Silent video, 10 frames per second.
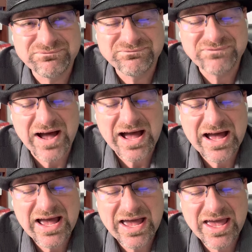
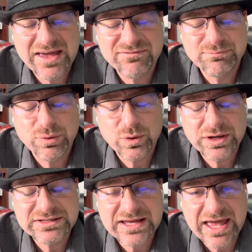
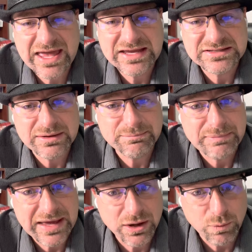5.8
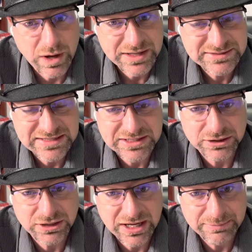megawatts. That's a
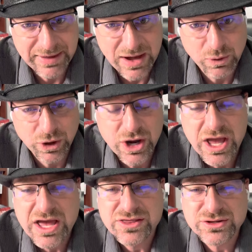lot of power.
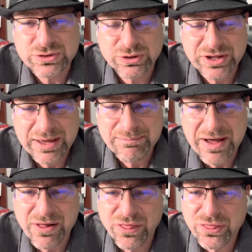There's only
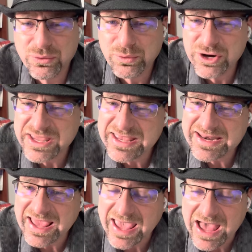about
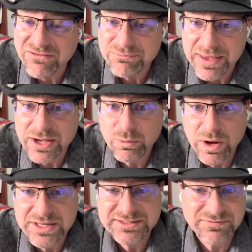3.5
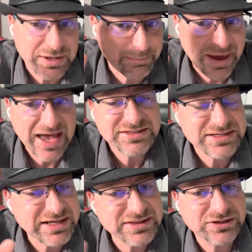megawatts of
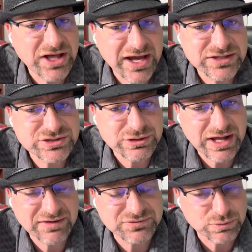capacity in the line, so you'd
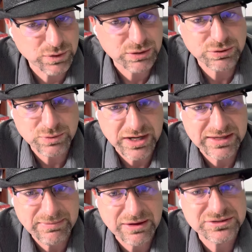have to work with Rocky
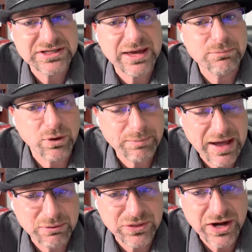Mountain to get more
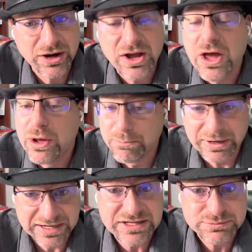power there, but
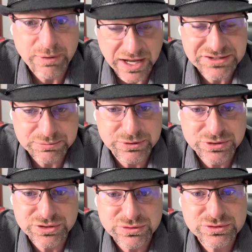it is possible to
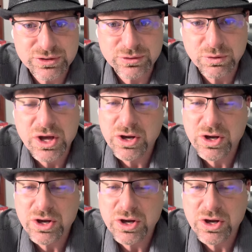do so